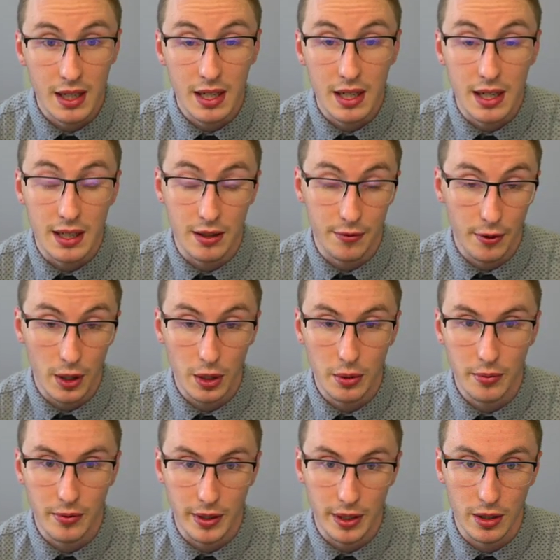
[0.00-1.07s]
In the following
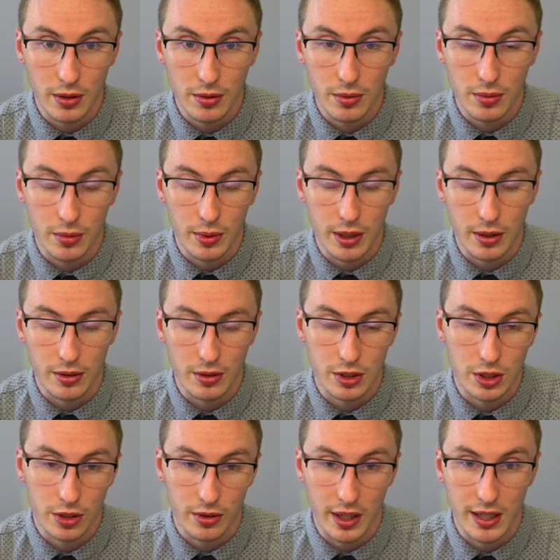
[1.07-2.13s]
video, we are
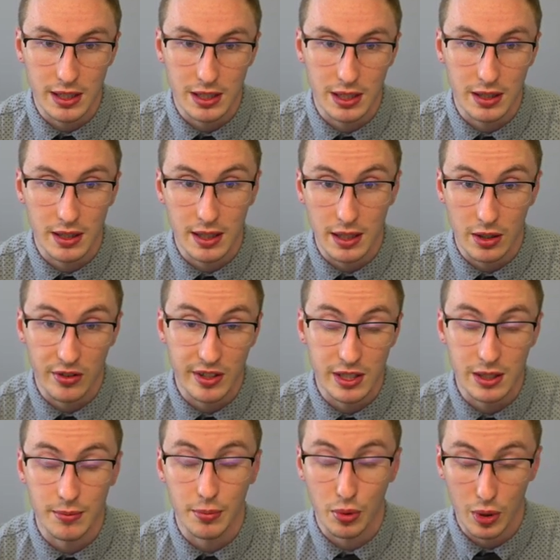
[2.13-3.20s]
showcasing the
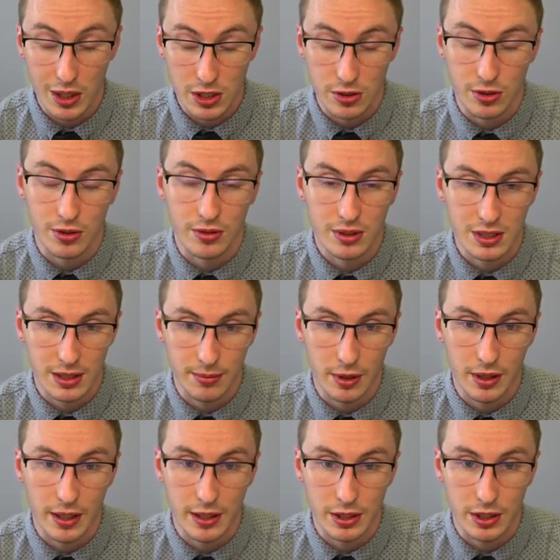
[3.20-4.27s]
increasing pressure
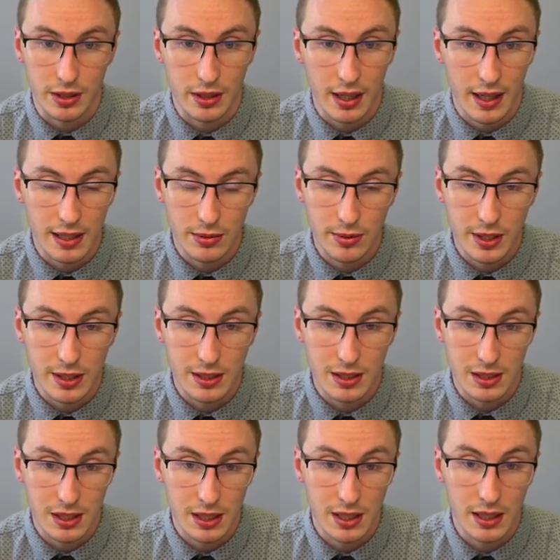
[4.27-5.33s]
simulation. As we can
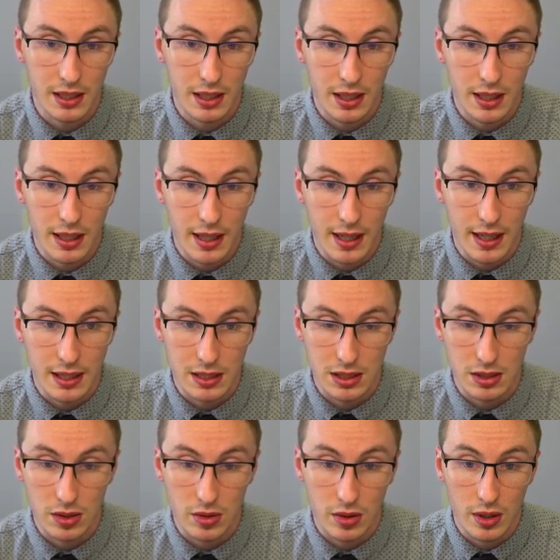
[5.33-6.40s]
see, as
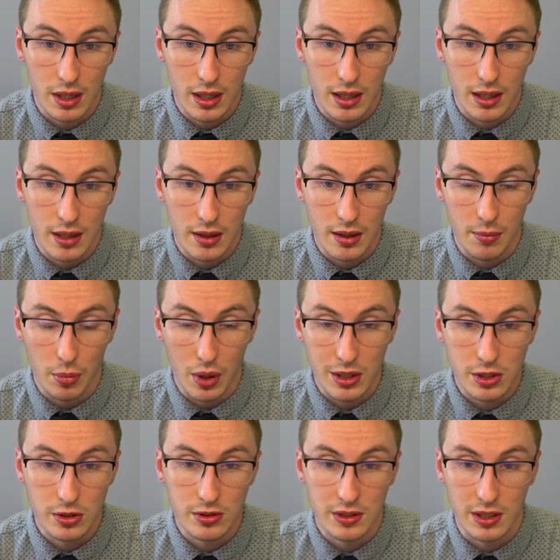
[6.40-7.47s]
the
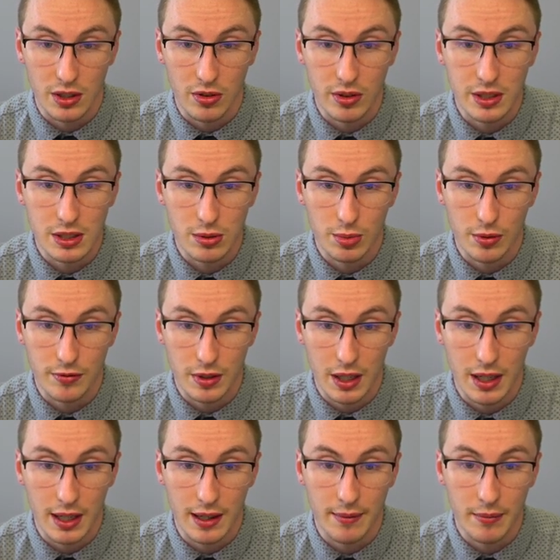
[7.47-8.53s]
pressure is increased with
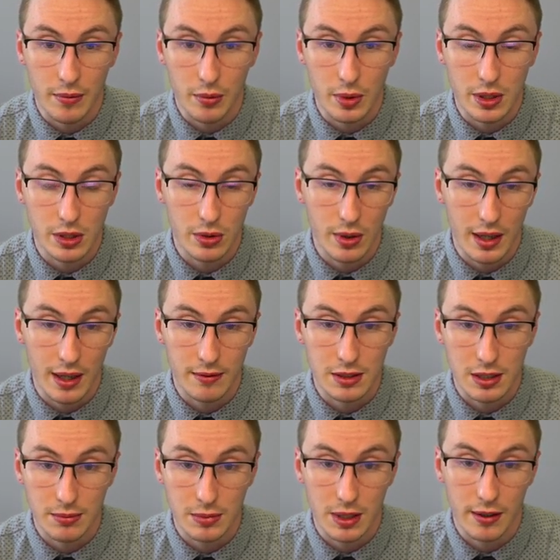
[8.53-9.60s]
time, we do have
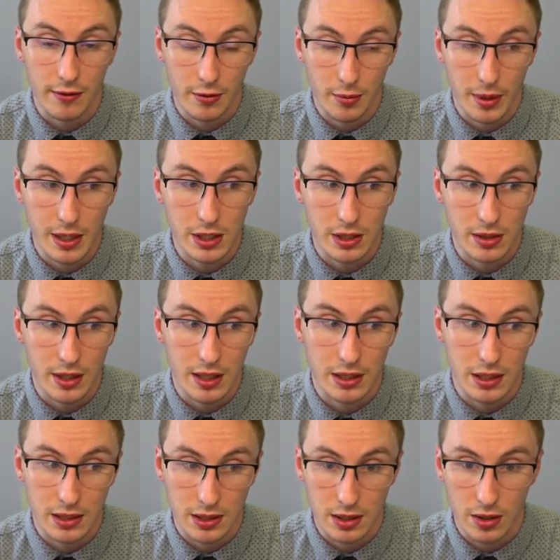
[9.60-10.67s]
some deformation that
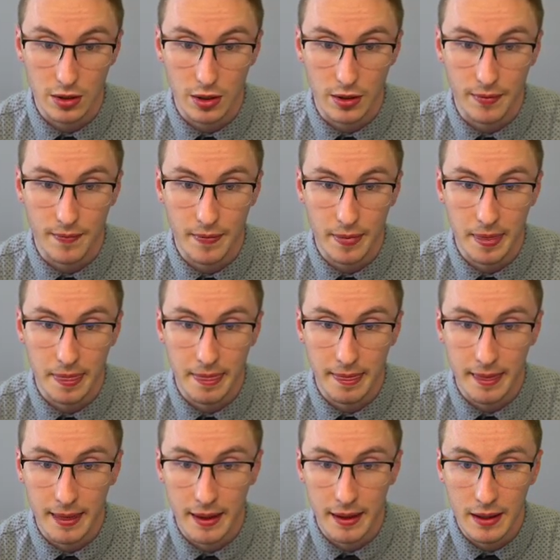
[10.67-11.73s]
does occur.
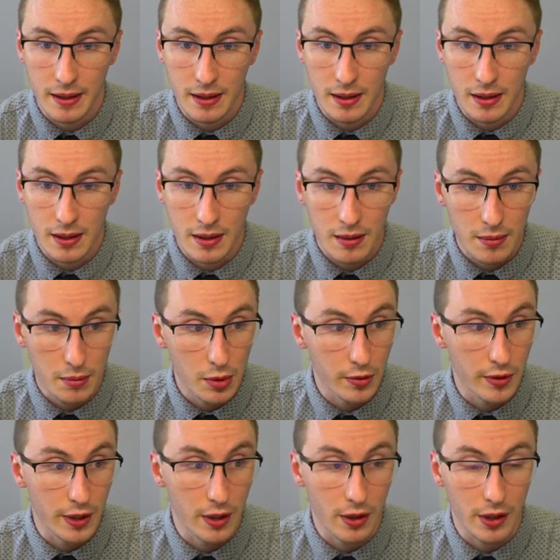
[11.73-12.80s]

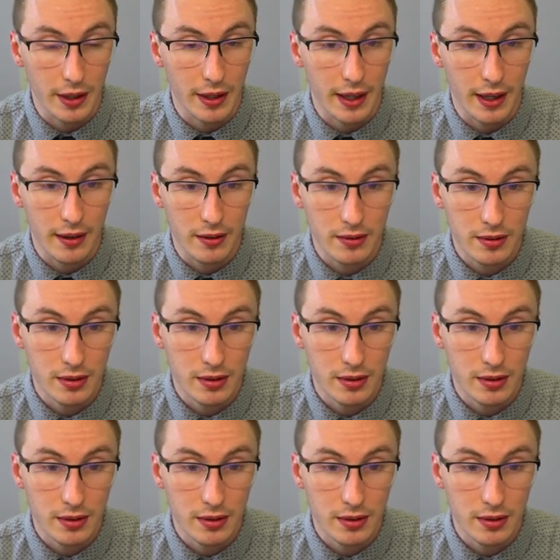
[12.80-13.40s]
Moving on now.